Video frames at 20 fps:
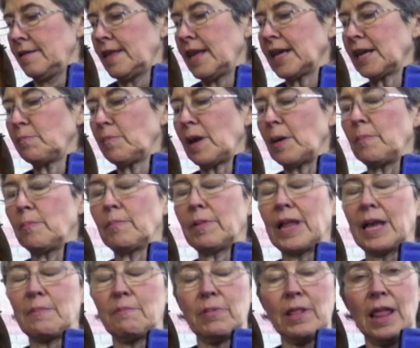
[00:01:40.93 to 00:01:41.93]
they can be
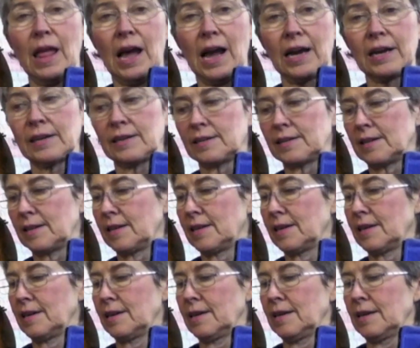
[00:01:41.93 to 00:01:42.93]
played blocked,
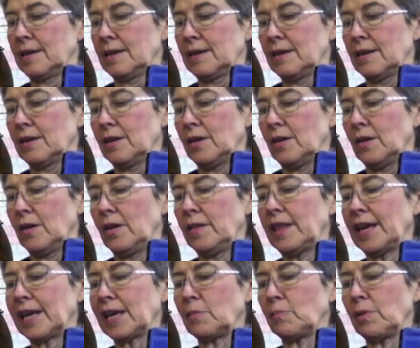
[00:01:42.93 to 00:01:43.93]

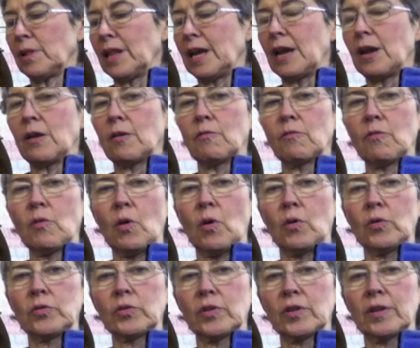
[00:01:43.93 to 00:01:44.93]
they can play
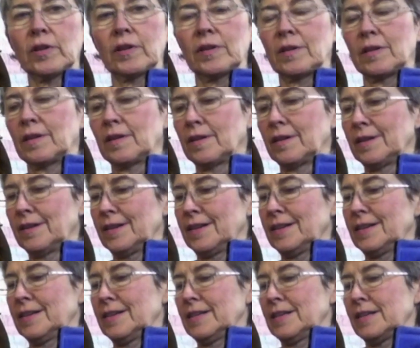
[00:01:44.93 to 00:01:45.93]
rolled.
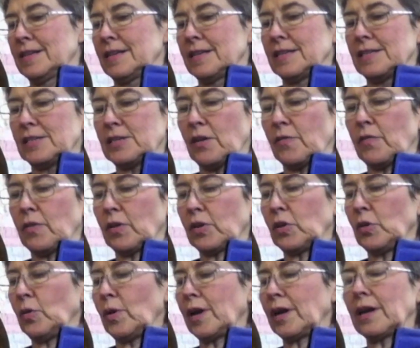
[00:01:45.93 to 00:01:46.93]
So if you're
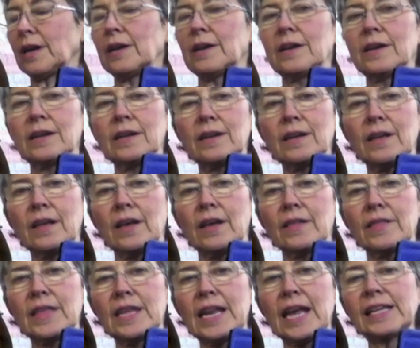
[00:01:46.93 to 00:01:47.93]
doing
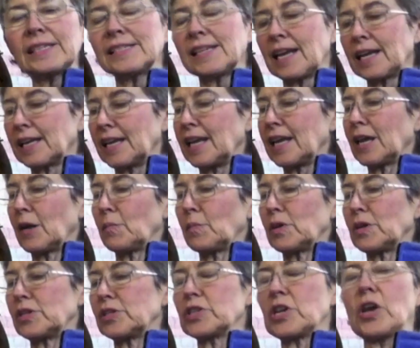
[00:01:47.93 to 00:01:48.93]
the next technique I'm
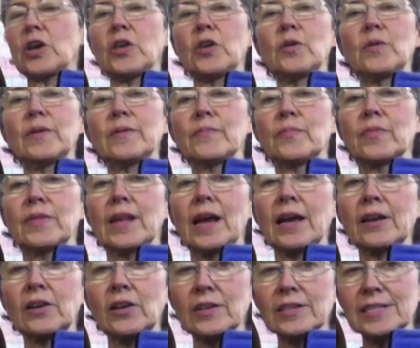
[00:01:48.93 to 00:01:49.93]
going to show you,
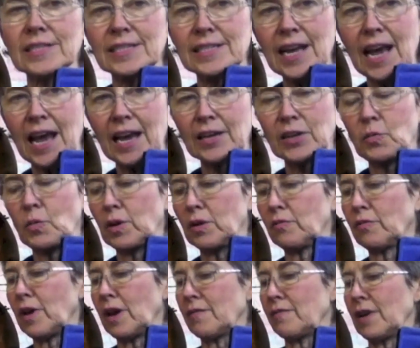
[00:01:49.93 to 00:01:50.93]
I call stacked
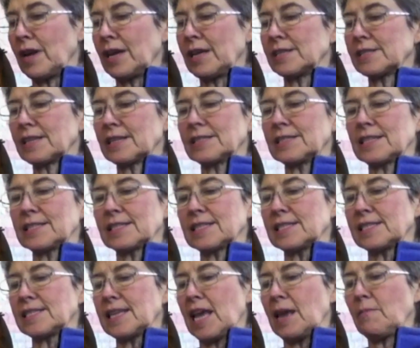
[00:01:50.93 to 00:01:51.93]
1/5/8 because it's
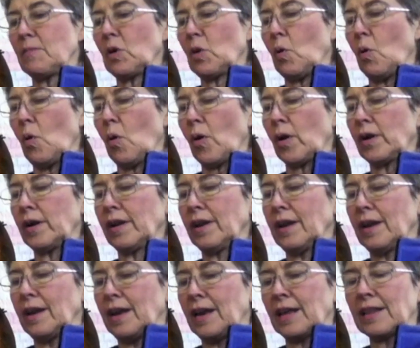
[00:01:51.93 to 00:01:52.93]
the same chord
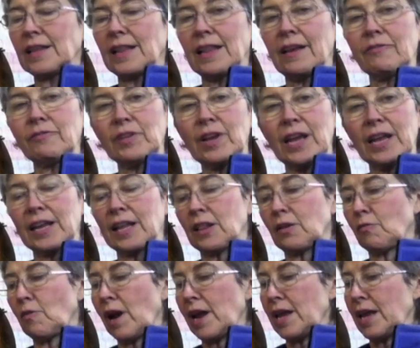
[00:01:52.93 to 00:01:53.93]
in the left hand
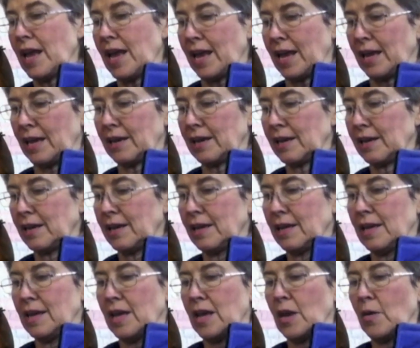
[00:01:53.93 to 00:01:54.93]
and the right
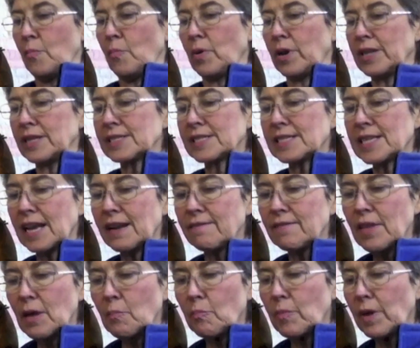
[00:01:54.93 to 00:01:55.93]
hand, but instead
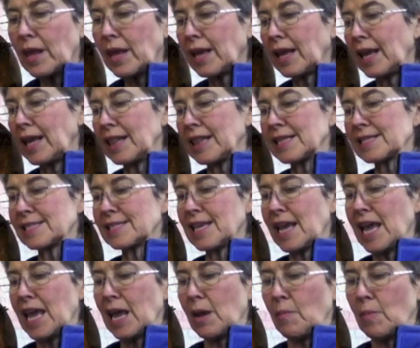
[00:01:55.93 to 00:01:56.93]
of them being in the
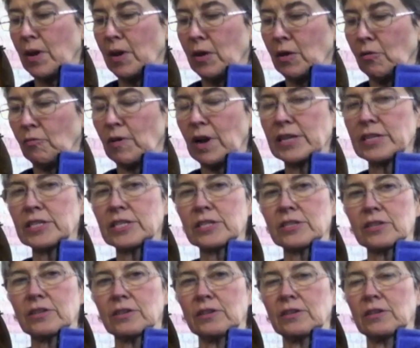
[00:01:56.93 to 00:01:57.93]
same
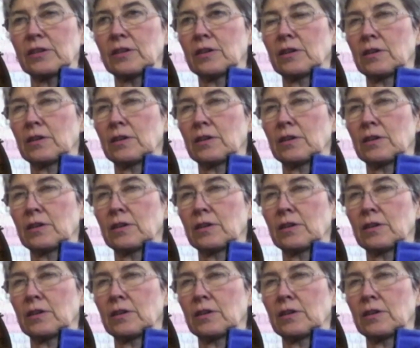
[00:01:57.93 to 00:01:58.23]
register,